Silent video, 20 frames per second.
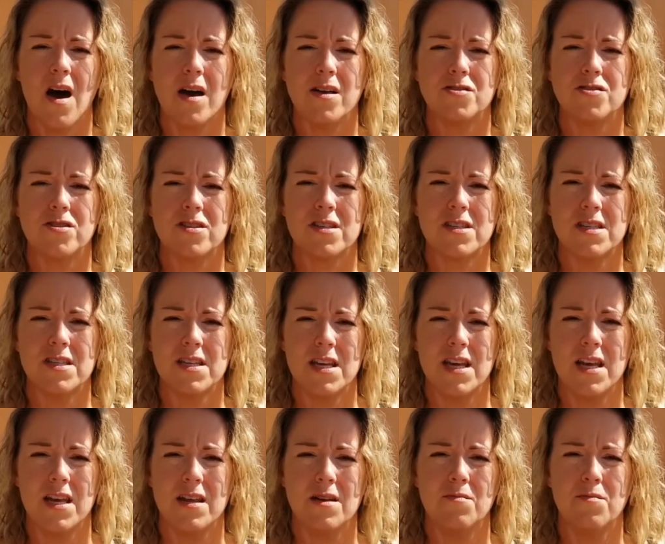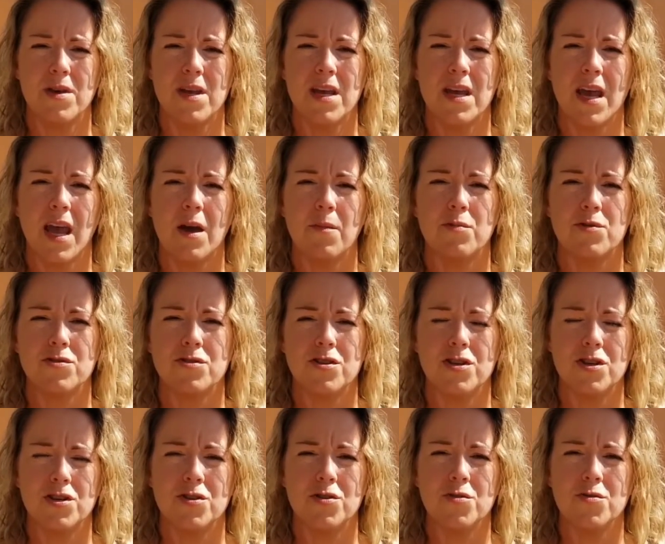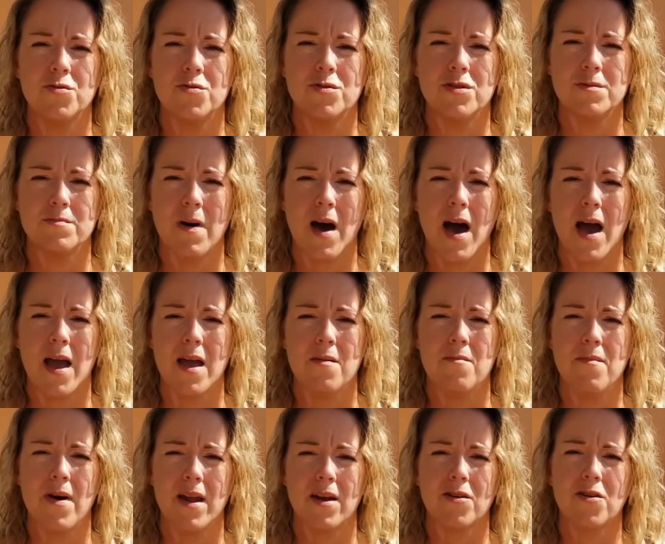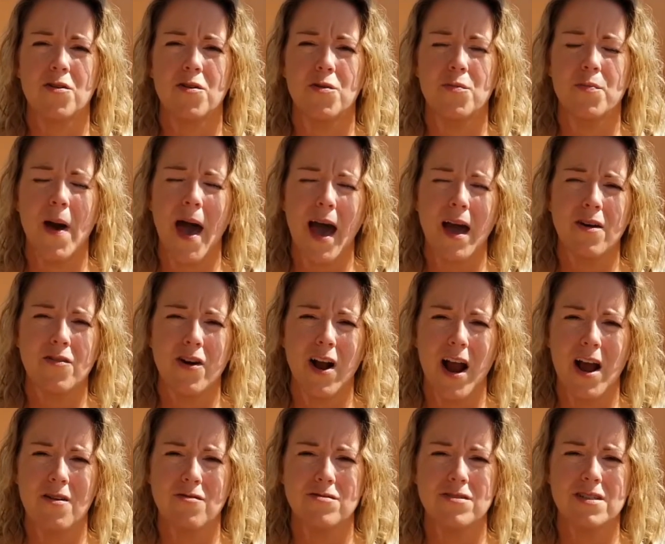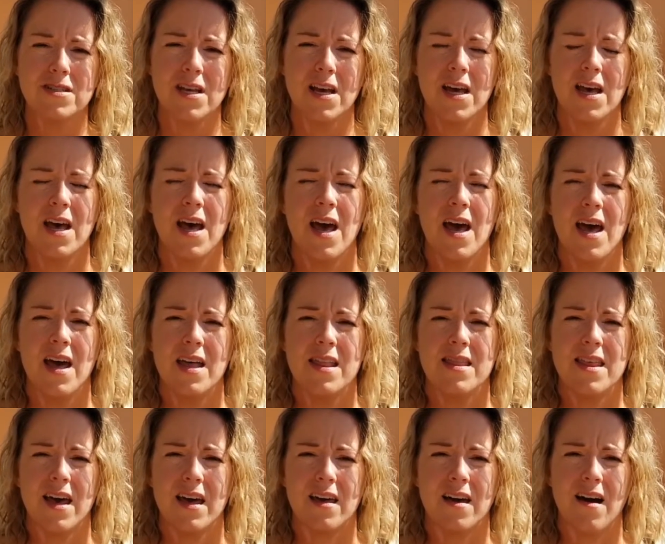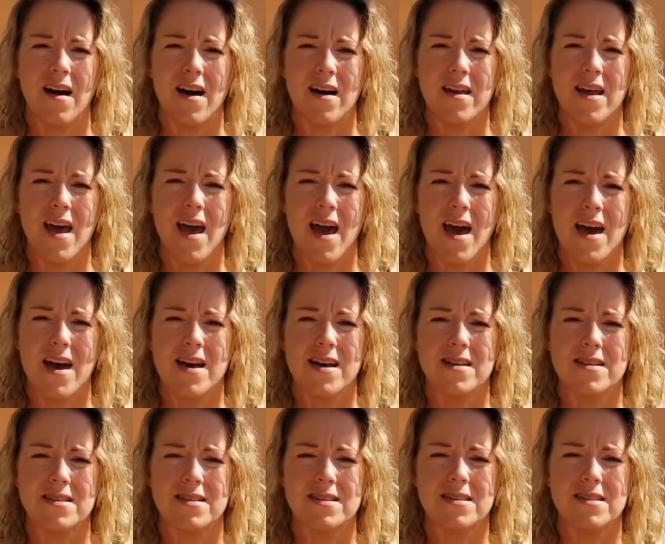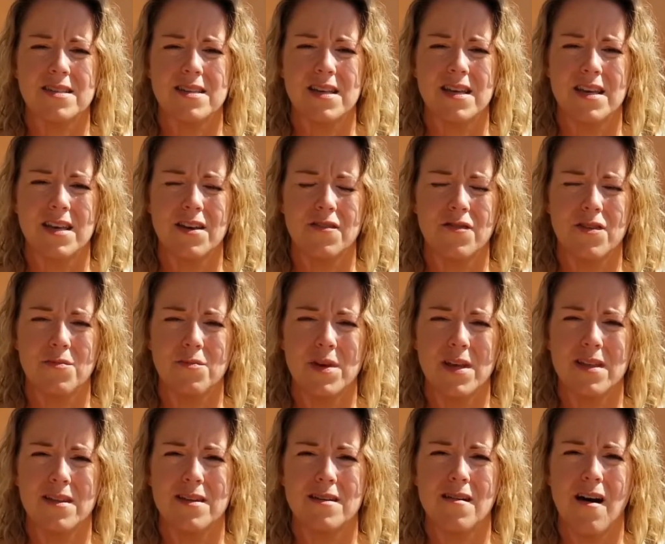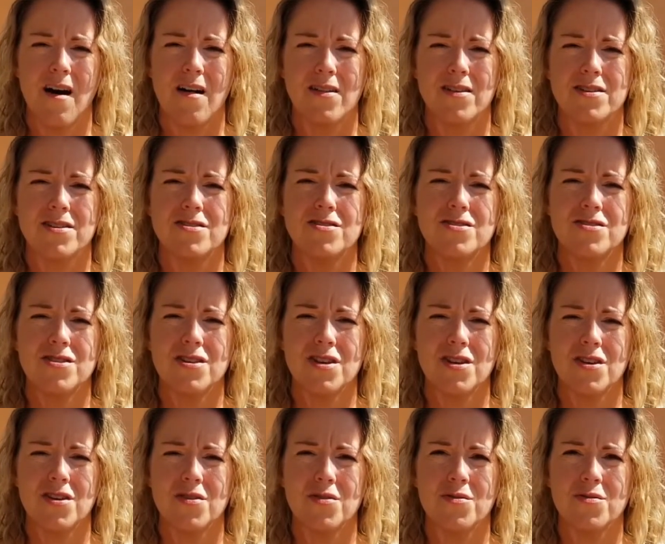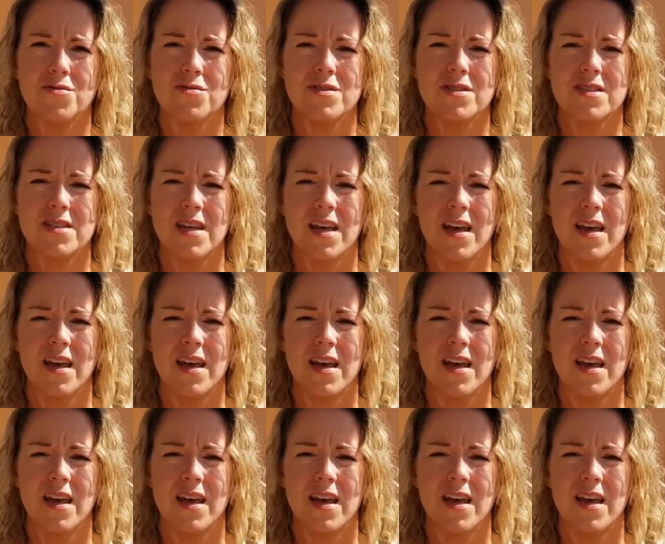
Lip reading: Just in being able to use my medical background that God has given me the knowledge to use